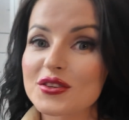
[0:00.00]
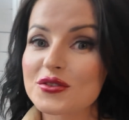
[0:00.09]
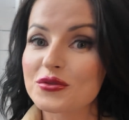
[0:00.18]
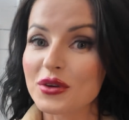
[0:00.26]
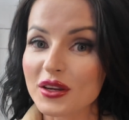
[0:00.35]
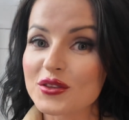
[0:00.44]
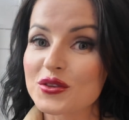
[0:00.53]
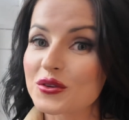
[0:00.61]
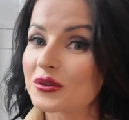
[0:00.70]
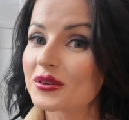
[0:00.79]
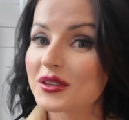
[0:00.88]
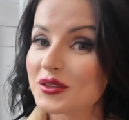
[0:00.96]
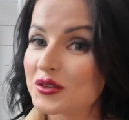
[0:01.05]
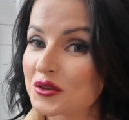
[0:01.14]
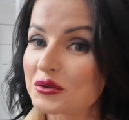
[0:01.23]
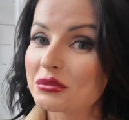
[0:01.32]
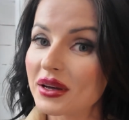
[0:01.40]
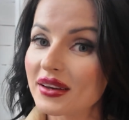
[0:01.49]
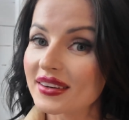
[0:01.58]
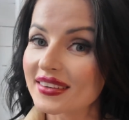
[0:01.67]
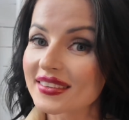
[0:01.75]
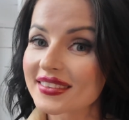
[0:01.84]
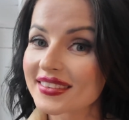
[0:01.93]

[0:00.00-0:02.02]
try to do better.